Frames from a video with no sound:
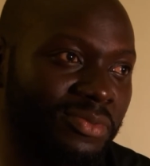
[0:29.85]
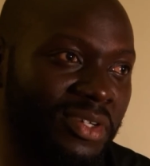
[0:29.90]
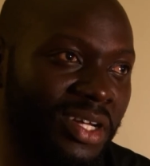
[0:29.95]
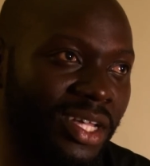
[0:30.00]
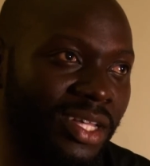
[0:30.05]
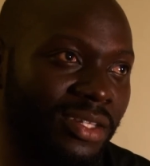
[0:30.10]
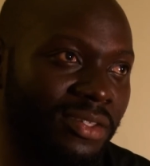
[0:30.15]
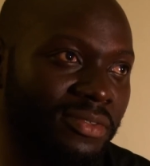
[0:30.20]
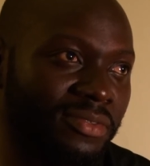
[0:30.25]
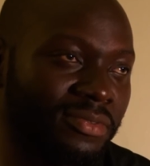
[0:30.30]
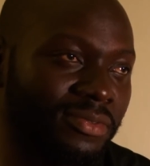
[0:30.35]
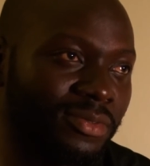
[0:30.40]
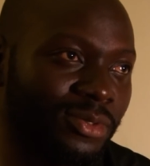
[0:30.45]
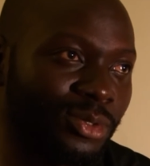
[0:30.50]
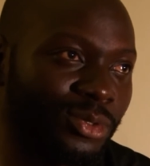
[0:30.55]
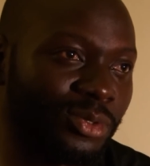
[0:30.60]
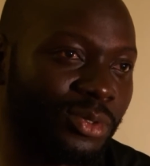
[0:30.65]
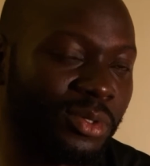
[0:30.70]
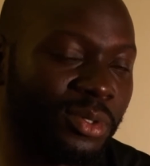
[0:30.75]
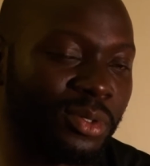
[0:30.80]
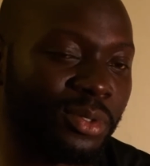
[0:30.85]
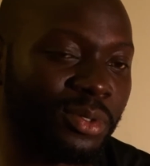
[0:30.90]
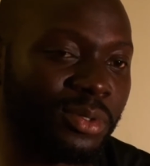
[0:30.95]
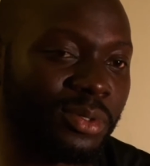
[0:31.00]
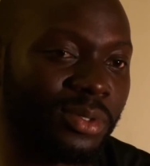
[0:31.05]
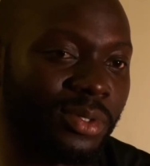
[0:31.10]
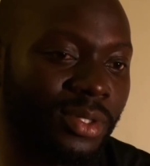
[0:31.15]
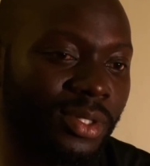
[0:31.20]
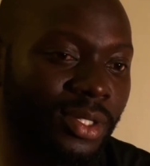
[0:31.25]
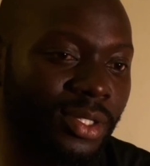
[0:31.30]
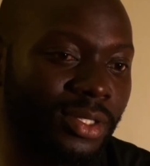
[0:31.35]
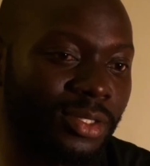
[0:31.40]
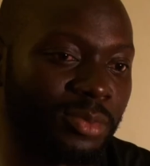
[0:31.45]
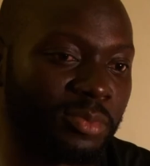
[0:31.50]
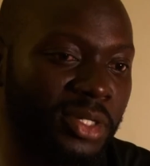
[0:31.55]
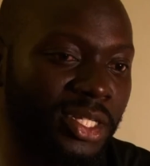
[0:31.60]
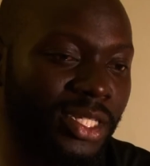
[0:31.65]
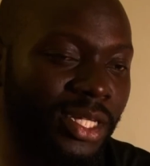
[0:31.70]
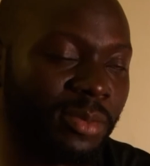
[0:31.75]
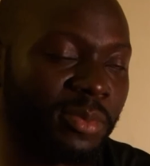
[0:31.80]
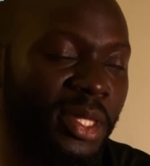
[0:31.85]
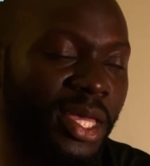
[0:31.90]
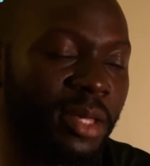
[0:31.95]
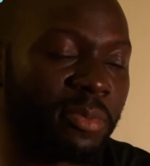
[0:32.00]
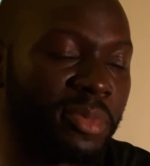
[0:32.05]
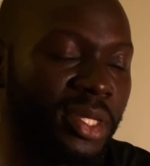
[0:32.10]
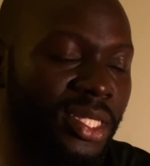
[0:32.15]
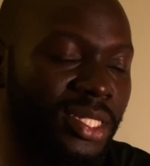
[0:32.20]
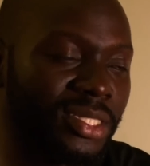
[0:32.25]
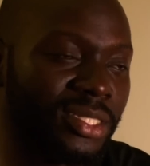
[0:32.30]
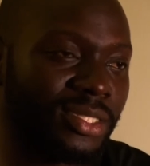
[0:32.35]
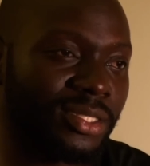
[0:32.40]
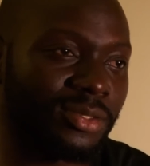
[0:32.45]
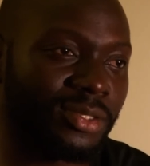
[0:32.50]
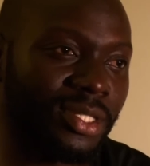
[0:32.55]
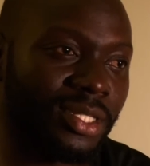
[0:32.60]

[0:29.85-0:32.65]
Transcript: 5 or so, to Majamia base.